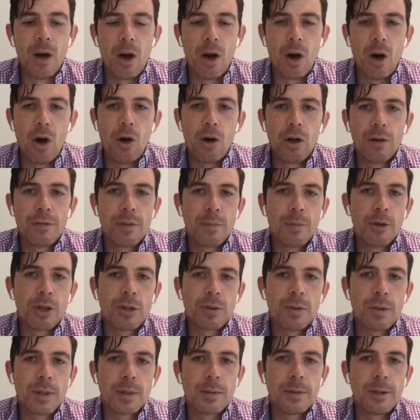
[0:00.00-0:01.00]
all of the
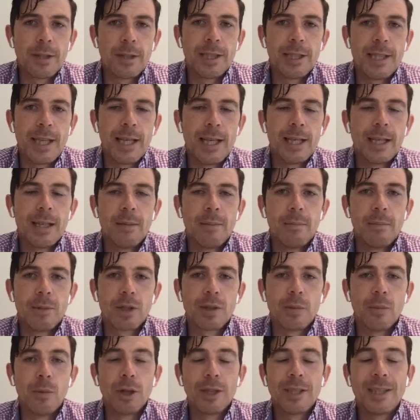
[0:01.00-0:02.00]

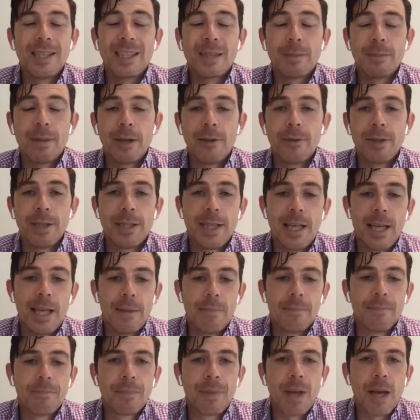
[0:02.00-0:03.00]
multidisciplinary
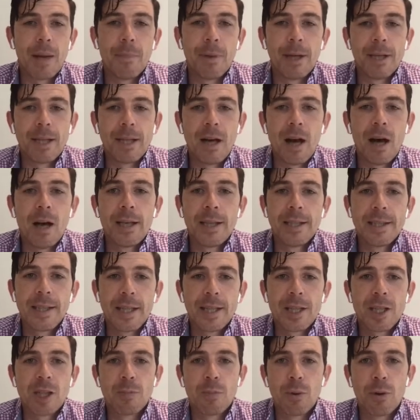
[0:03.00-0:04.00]
team and my colleagues
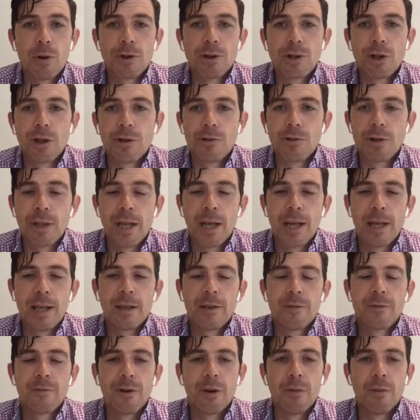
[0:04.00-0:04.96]
at the Sports Surgery Clinic,